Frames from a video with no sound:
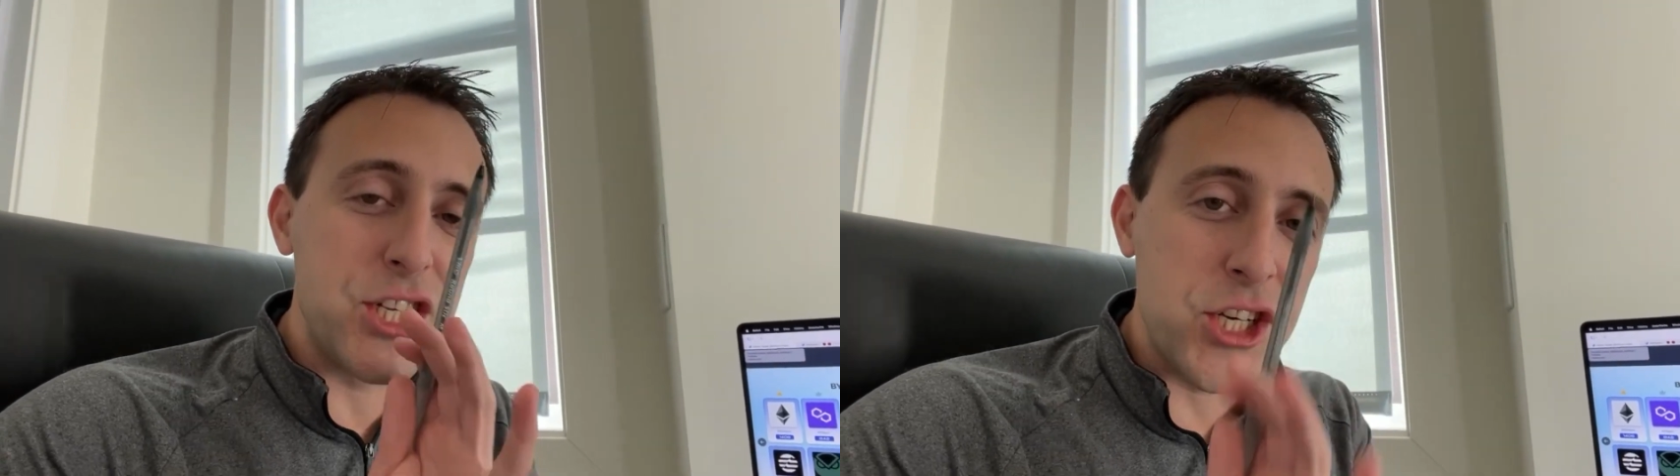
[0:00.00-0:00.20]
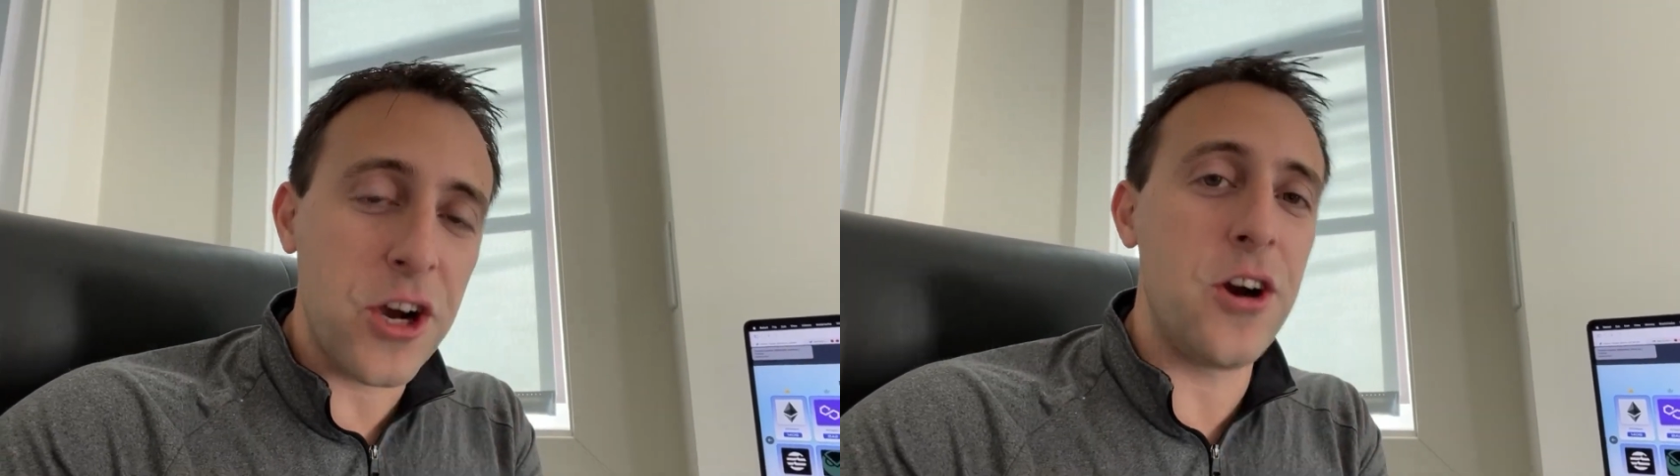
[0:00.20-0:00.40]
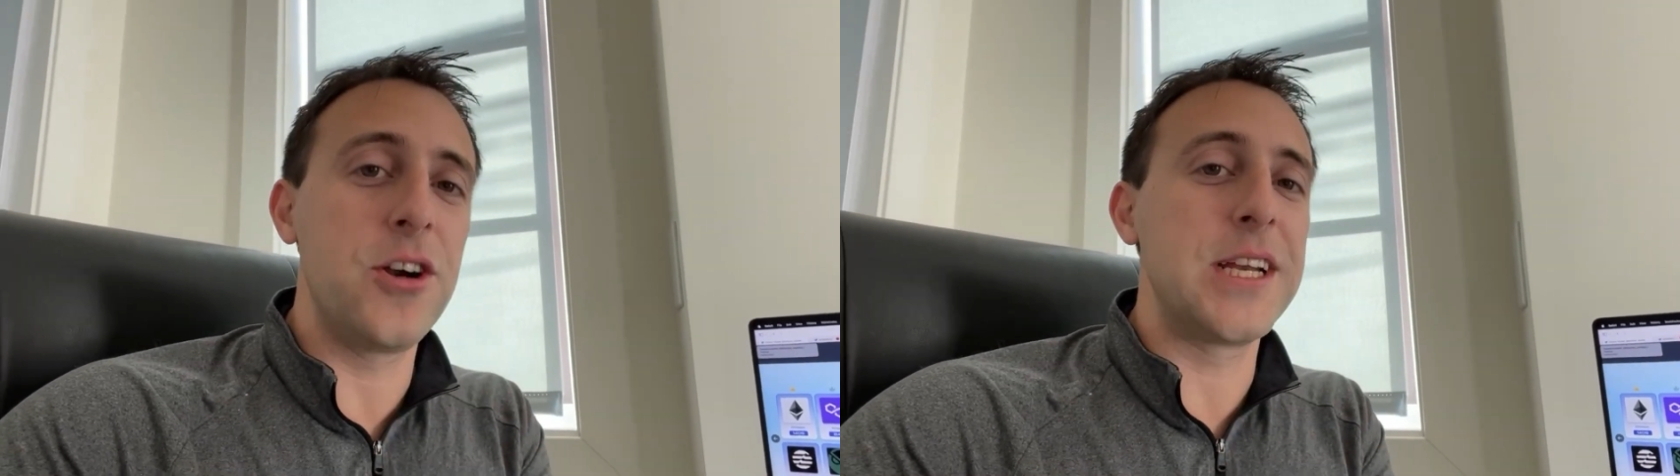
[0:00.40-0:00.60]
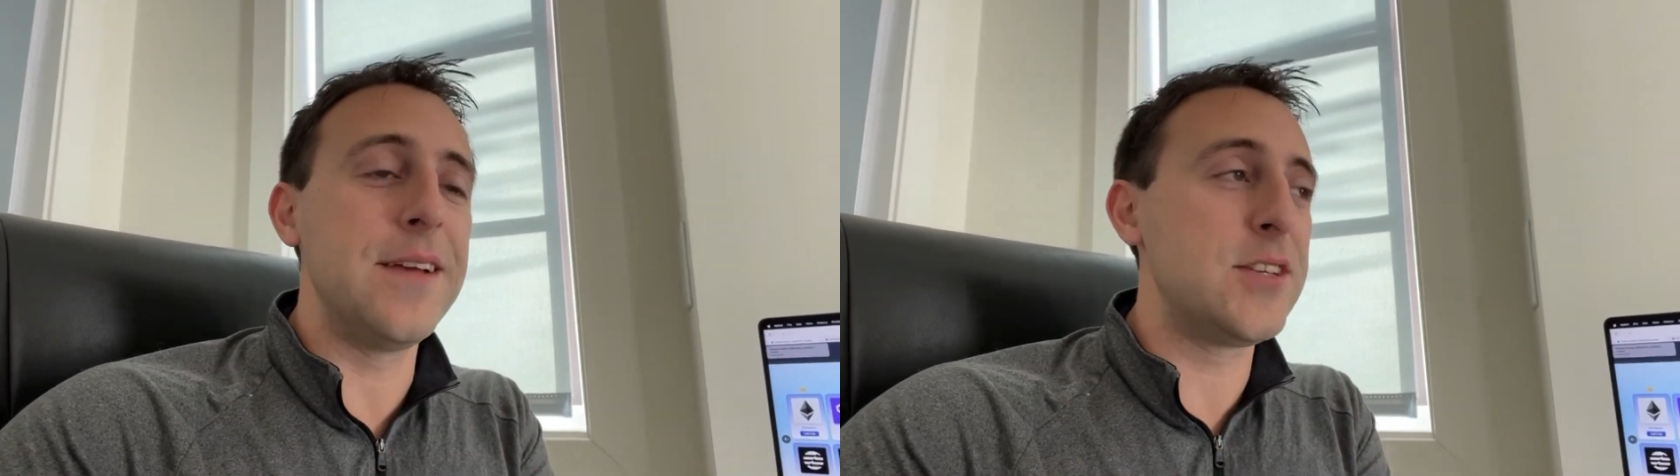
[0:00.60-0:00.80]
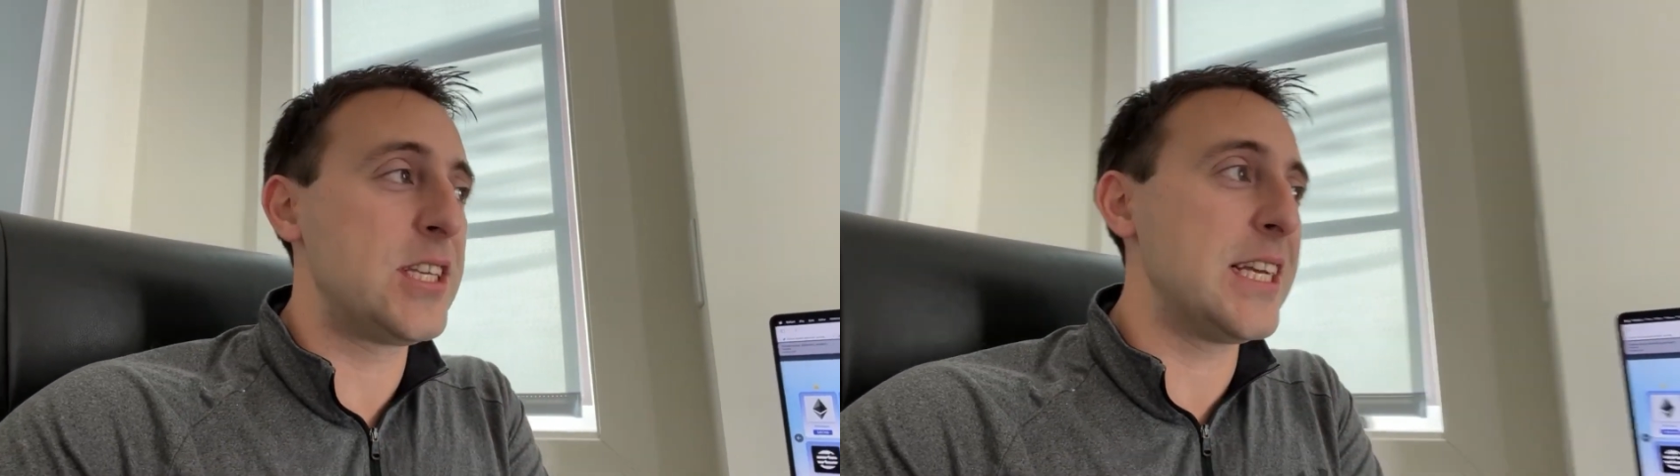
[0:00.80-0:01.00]
chart
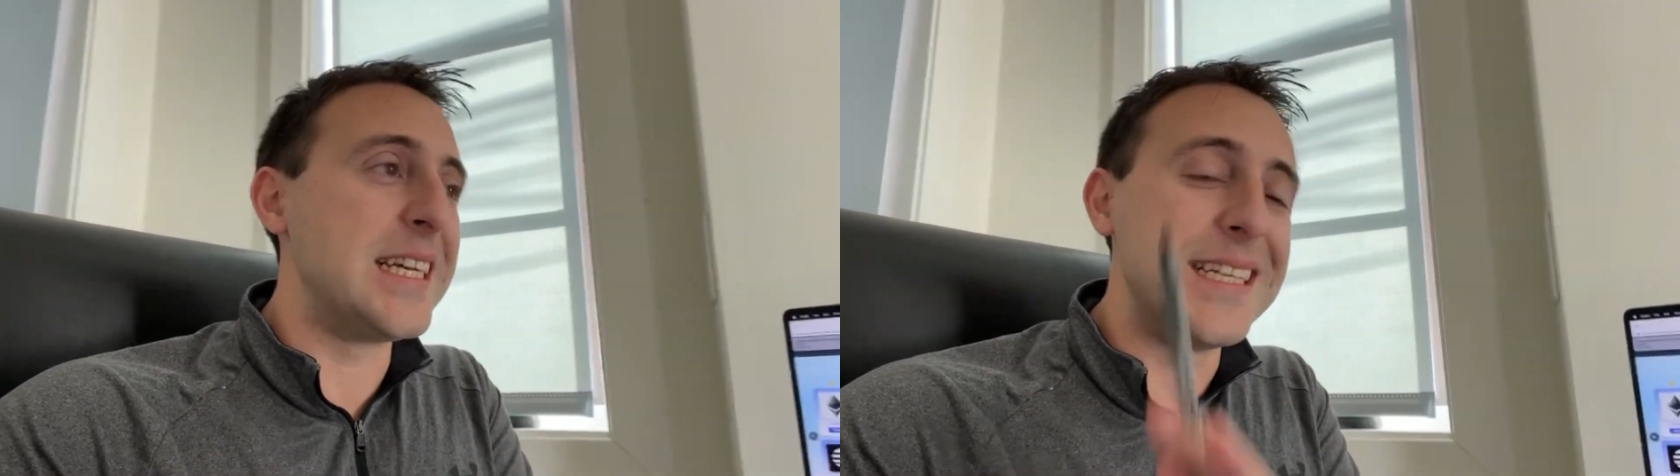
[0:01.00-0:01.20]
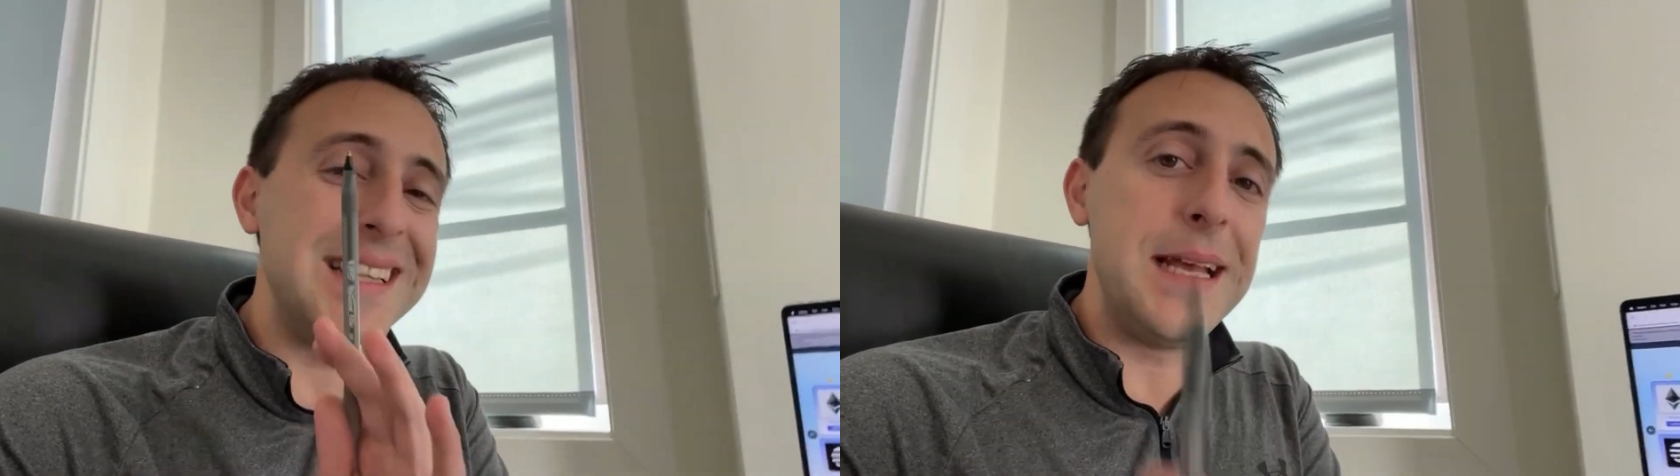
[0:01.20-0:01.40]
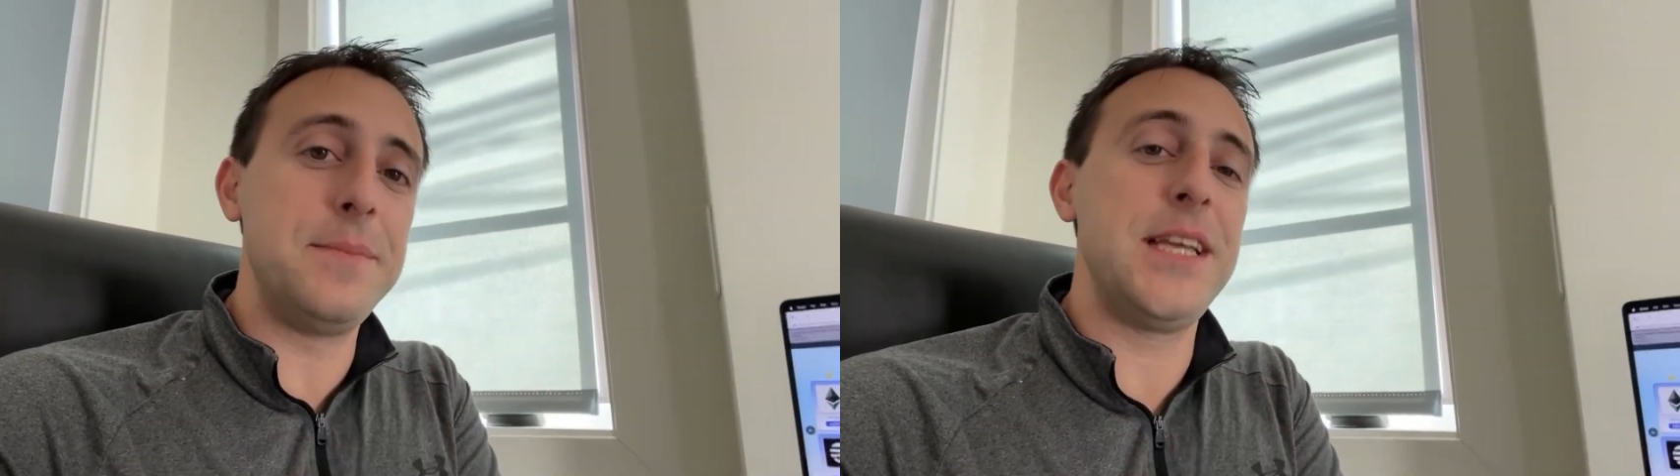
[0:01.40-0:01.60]
gives us a glimpse